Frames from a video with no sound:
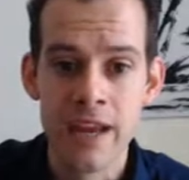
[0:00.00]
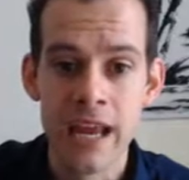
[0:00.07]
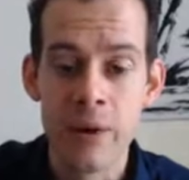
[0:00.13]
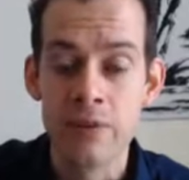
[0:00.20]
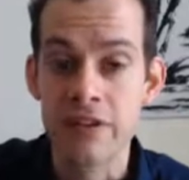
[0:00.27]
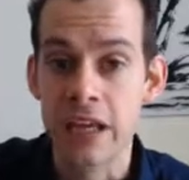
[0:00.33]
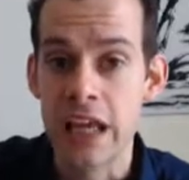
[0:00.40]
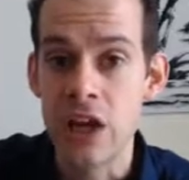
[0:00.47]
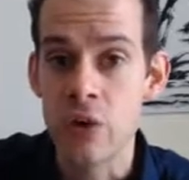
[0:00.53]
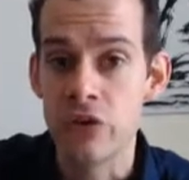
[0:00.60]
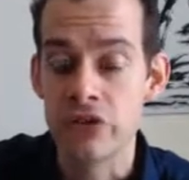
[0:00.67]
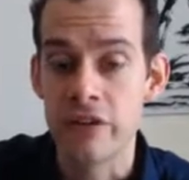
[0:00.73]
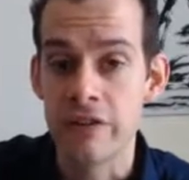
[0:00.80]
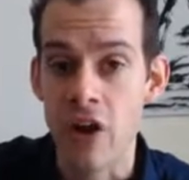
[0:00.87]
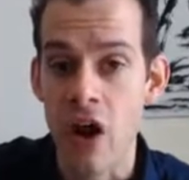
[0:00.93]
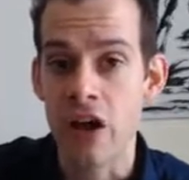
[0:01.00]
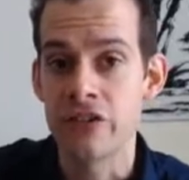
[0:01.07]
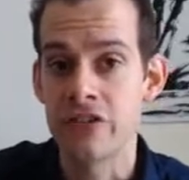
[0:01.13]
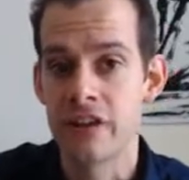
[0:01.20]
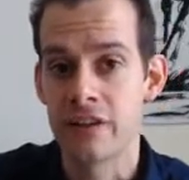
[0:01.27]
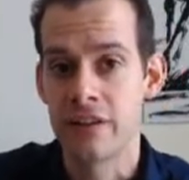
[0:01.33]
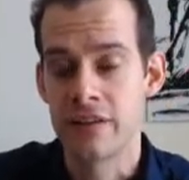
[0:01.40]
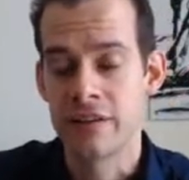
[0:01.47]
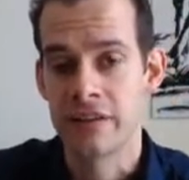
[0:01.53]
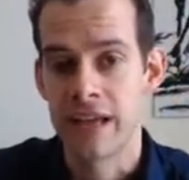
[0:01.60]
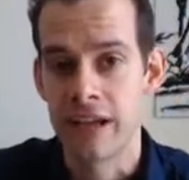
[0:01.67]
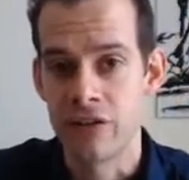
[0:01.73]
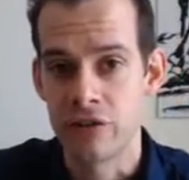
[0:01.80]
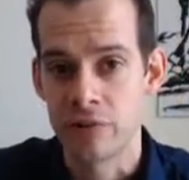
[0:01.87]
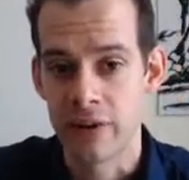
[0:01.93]
he was accused of causing
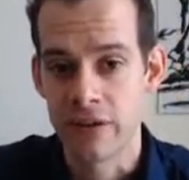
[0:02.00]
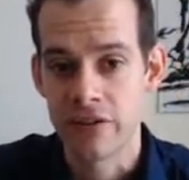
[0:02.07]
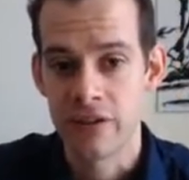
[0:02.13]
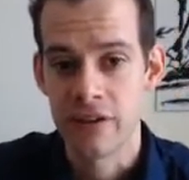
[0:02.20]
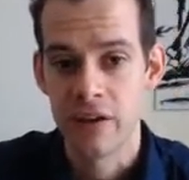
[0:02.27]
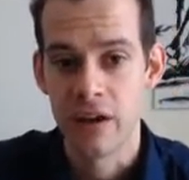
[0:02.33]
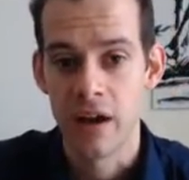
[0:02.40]
the injuries.